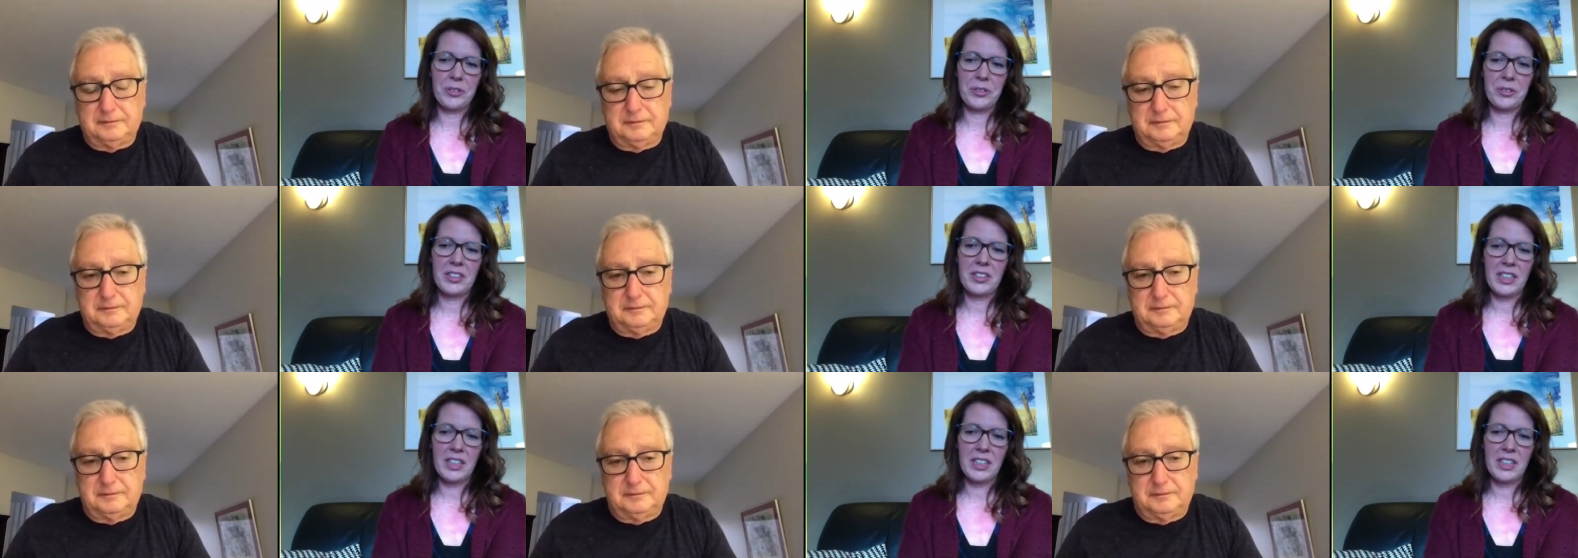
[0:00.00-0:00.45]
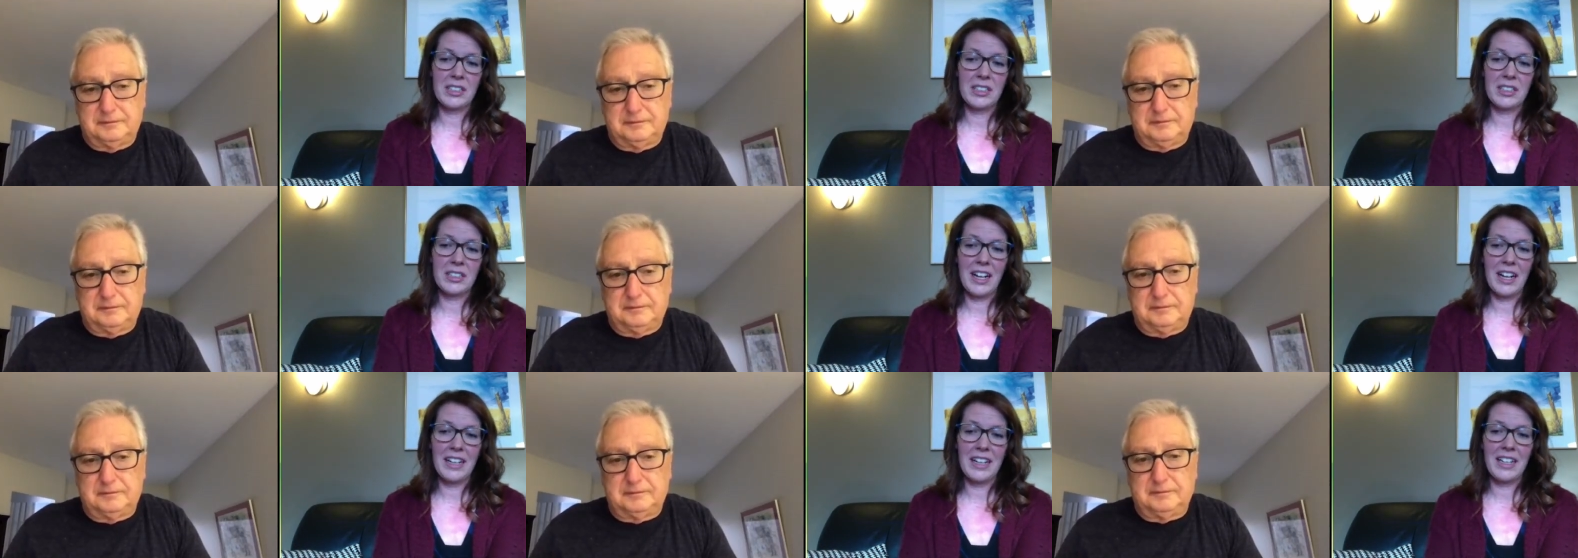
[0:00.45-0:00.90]
Speaker 1: And
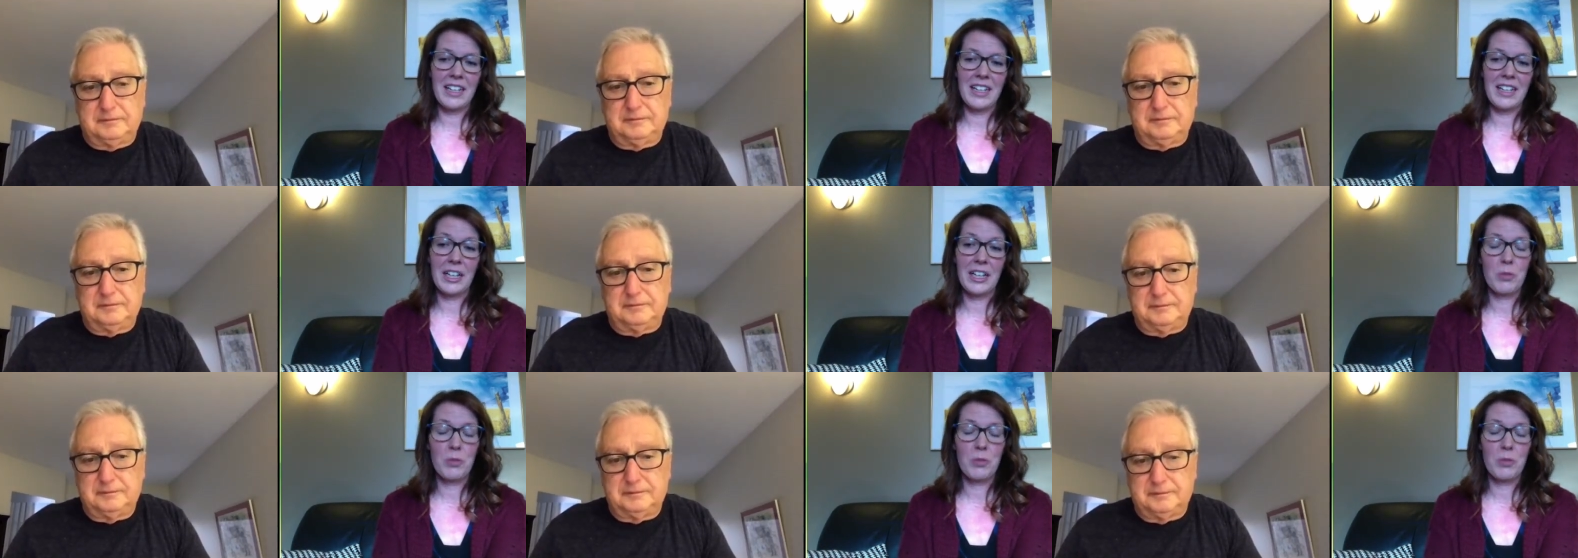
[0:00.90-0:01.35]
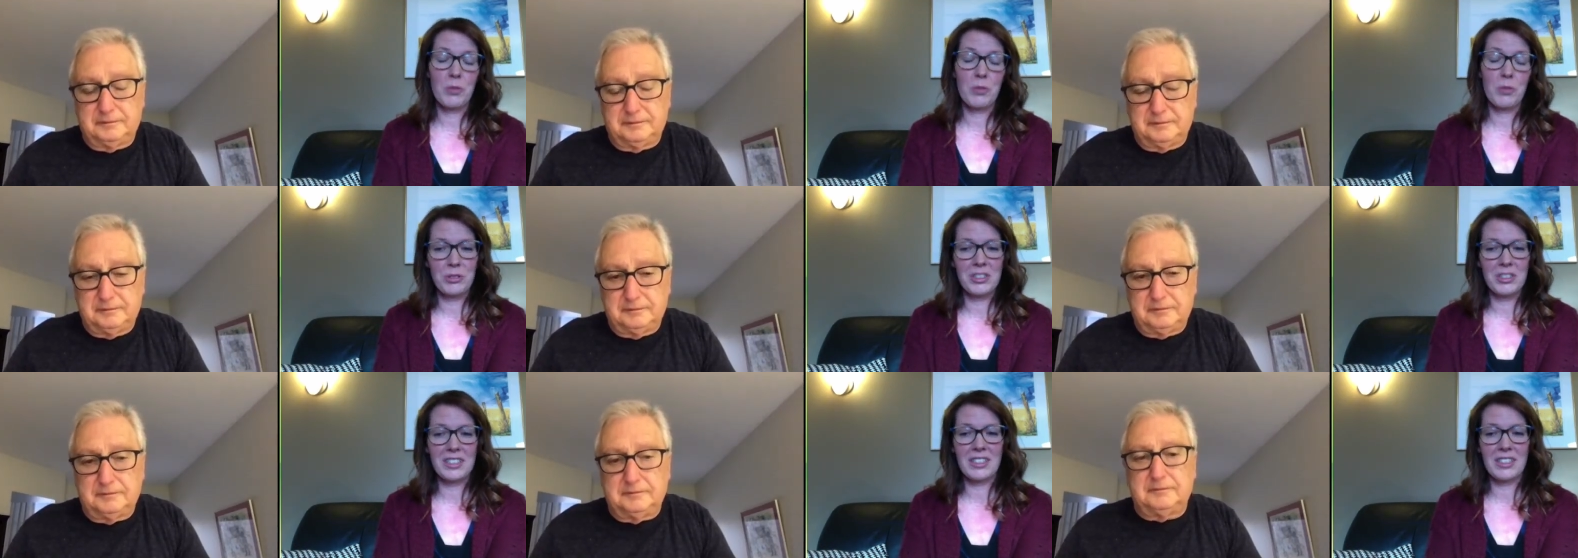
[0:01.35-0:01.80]
I, I know my
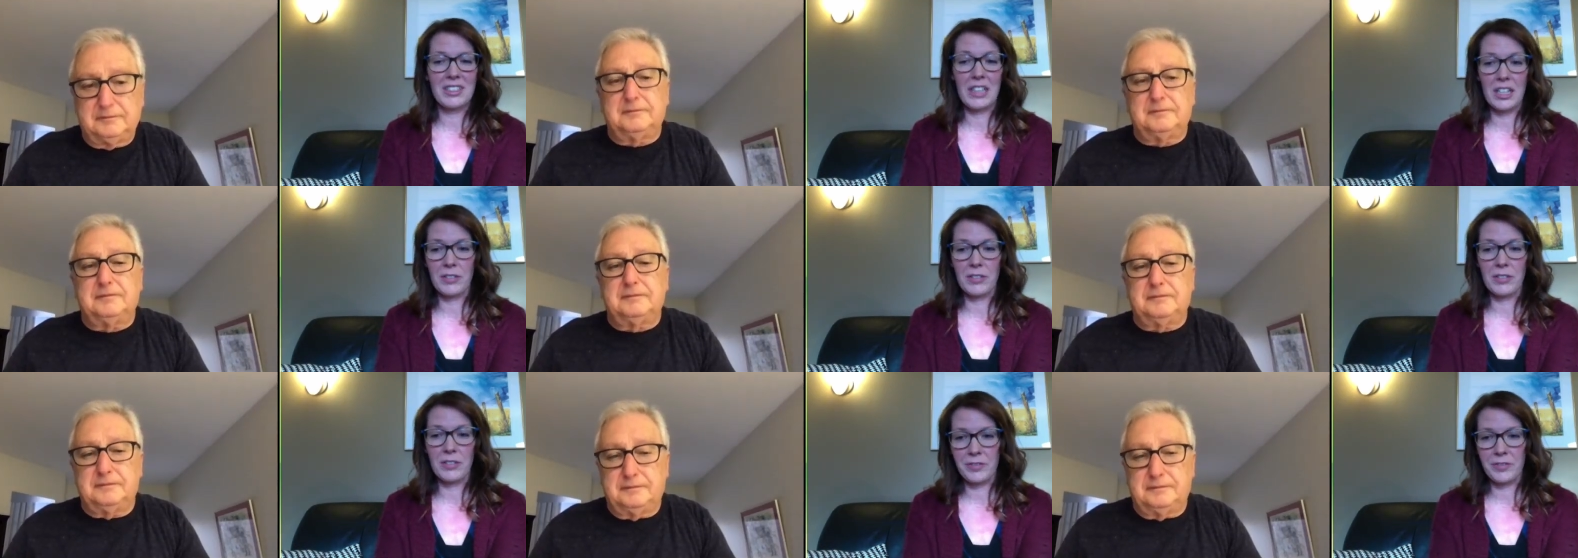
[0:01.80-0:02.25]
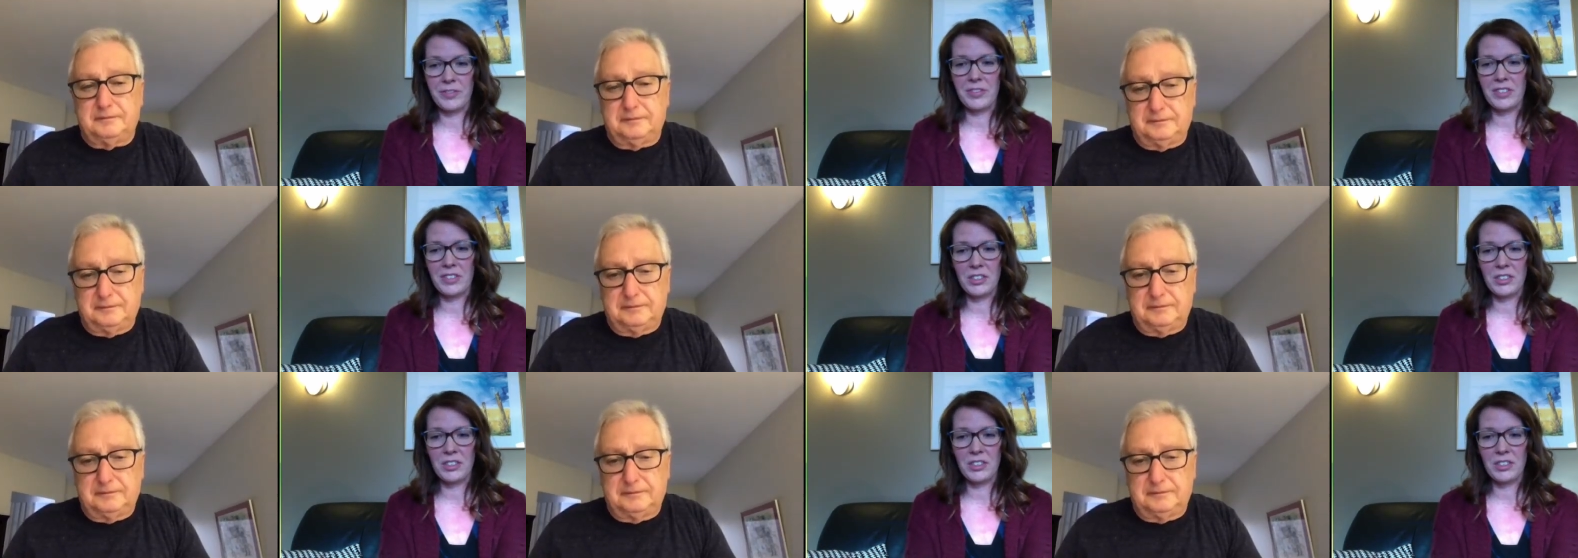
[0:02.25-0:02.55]
students love to